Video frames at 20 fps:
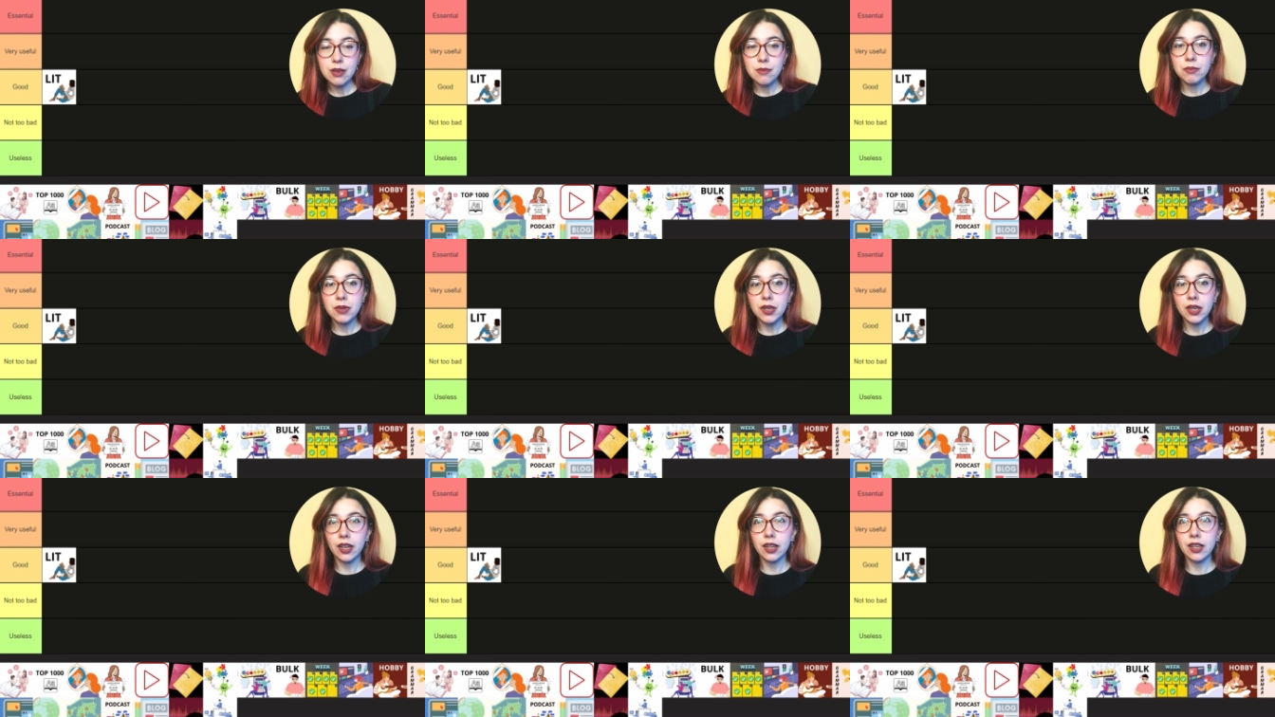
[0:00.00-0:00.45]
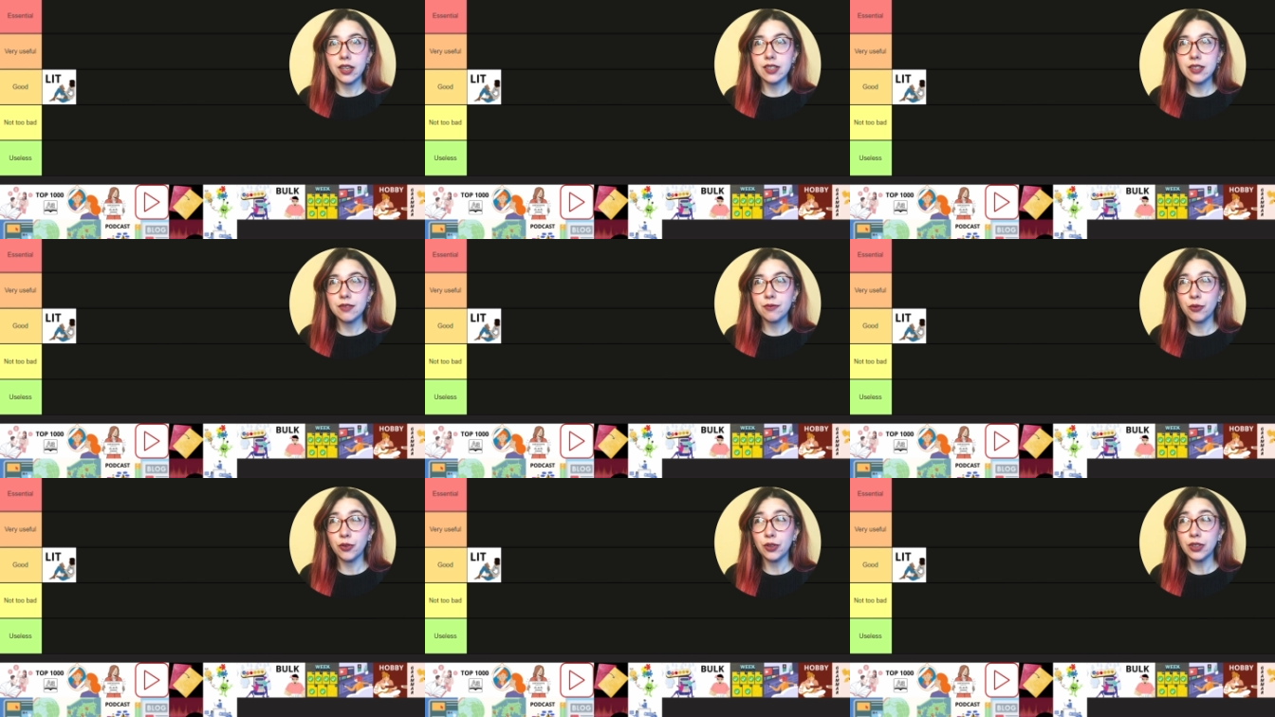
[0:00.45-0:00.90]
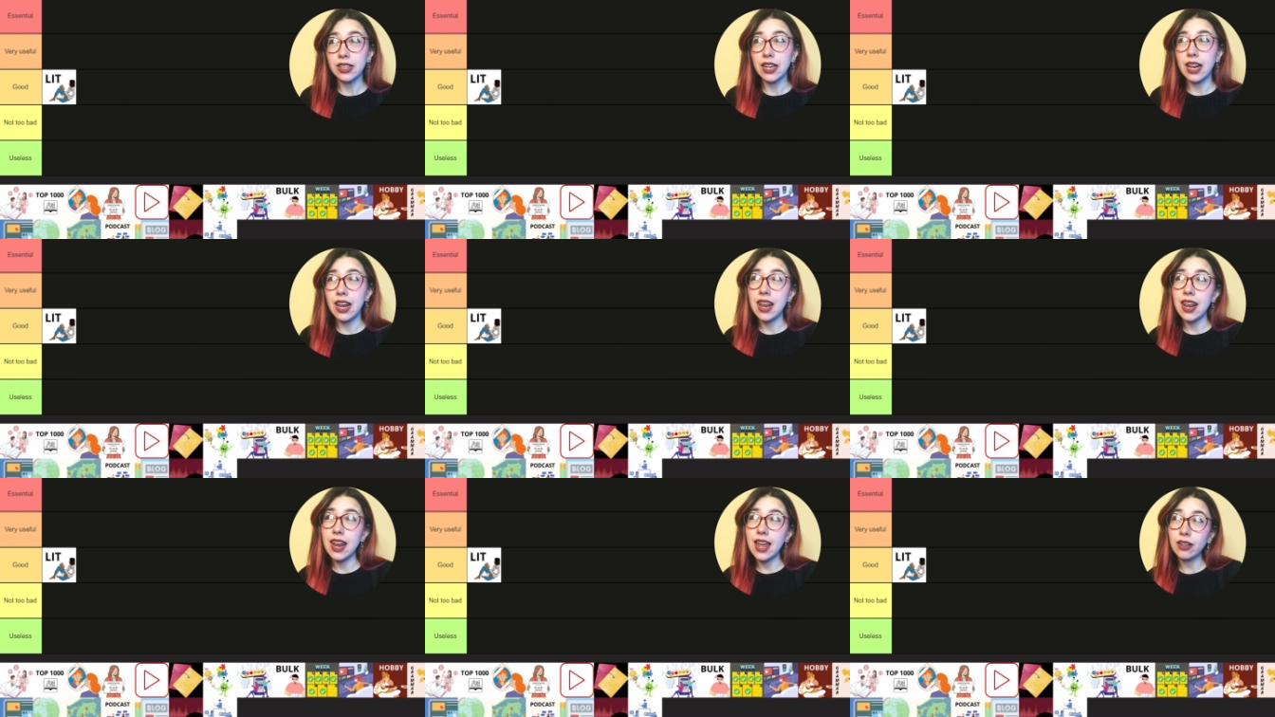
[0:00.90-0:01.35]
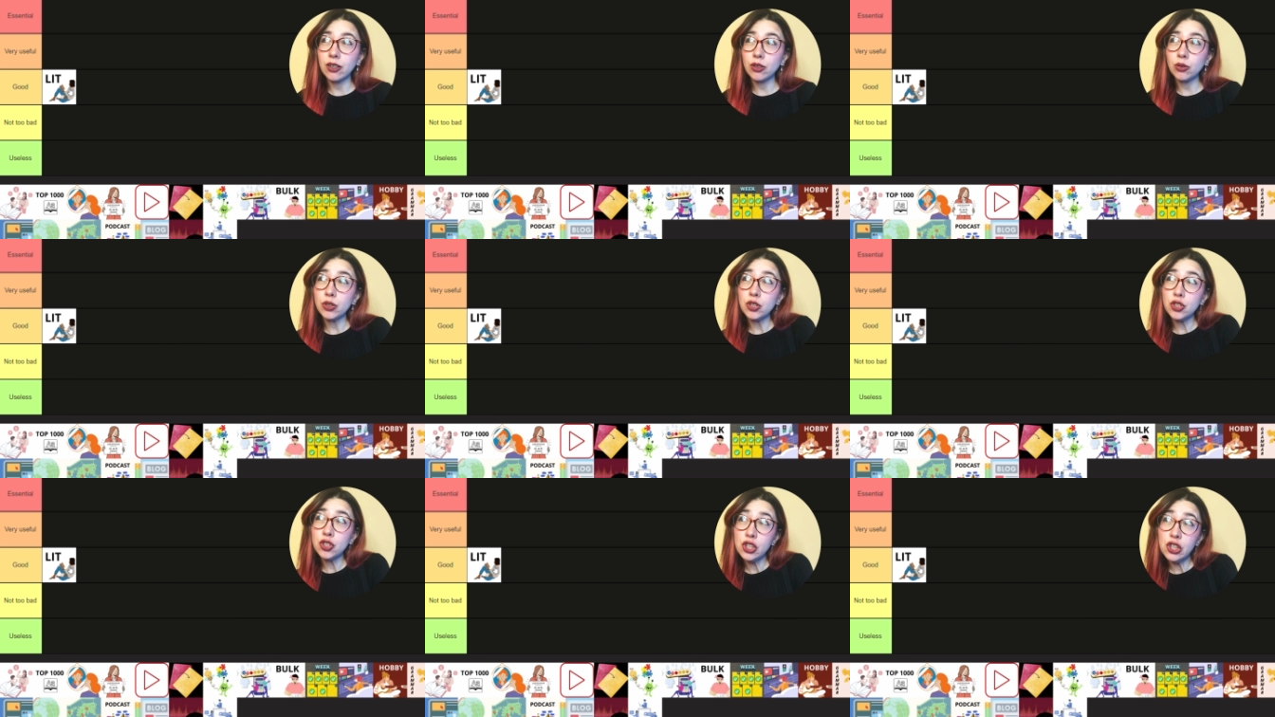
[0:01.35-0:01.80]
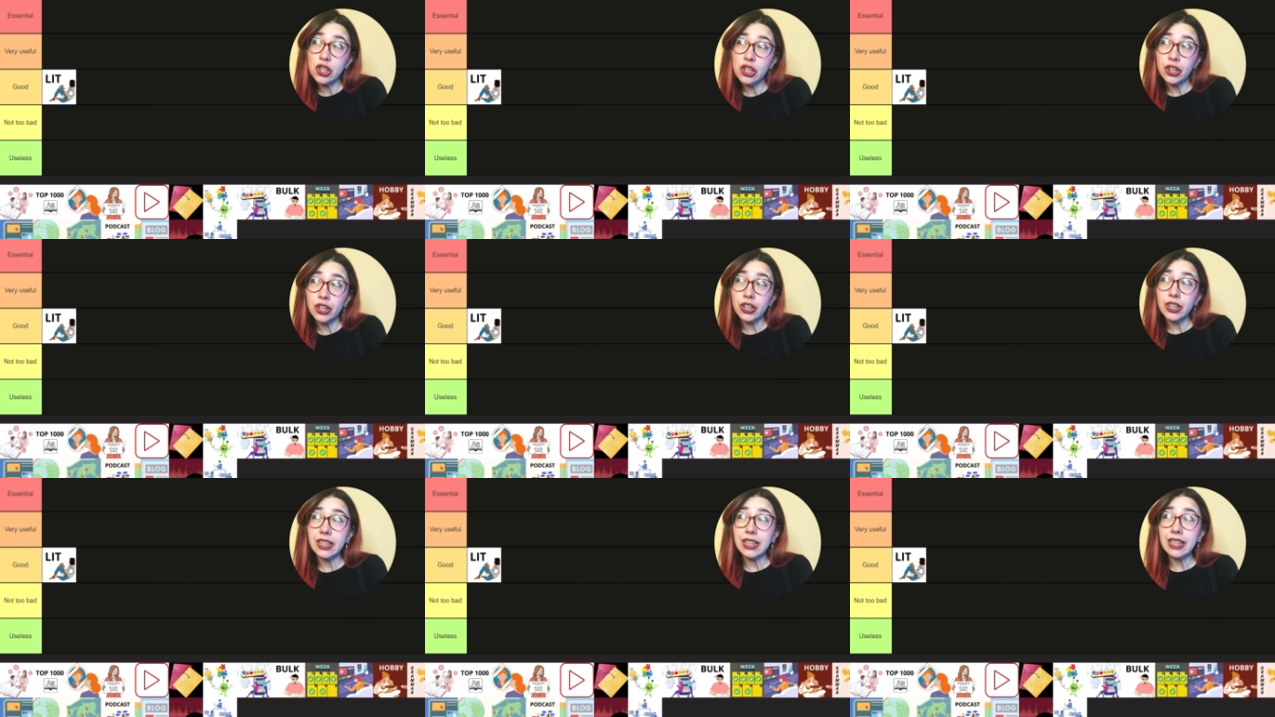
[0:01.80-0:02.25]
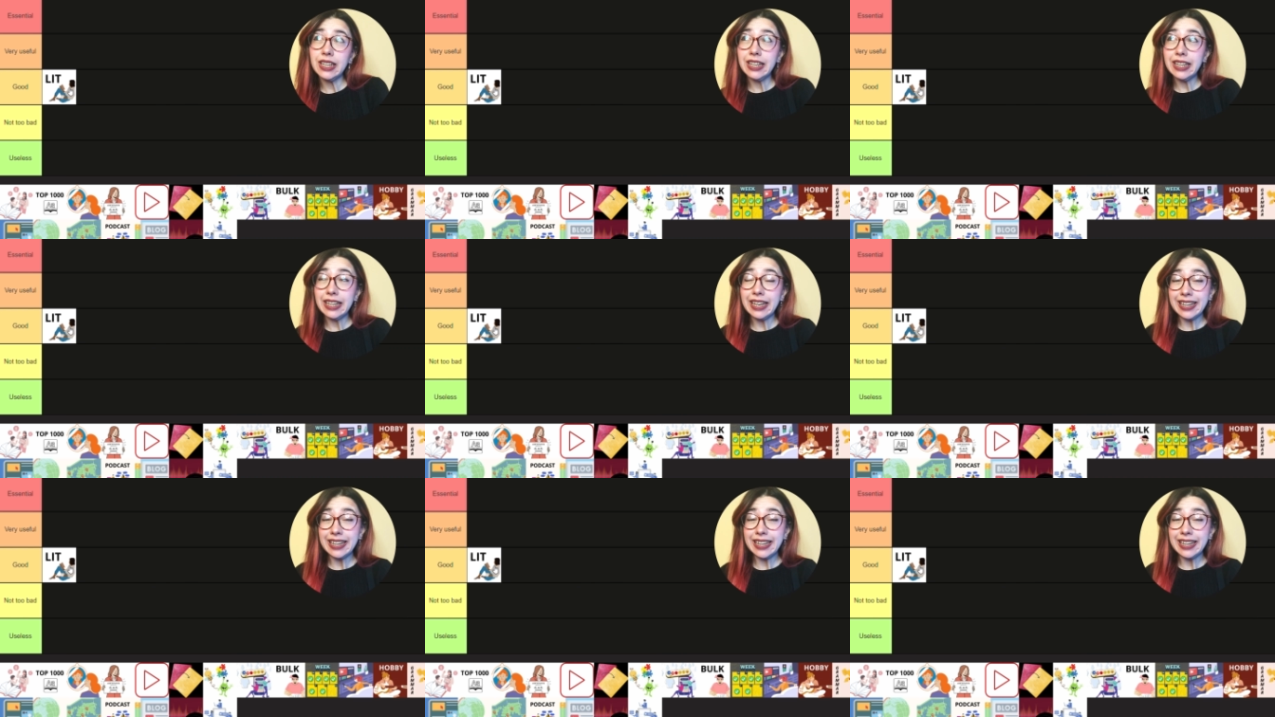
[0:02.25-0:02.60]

because for the language learning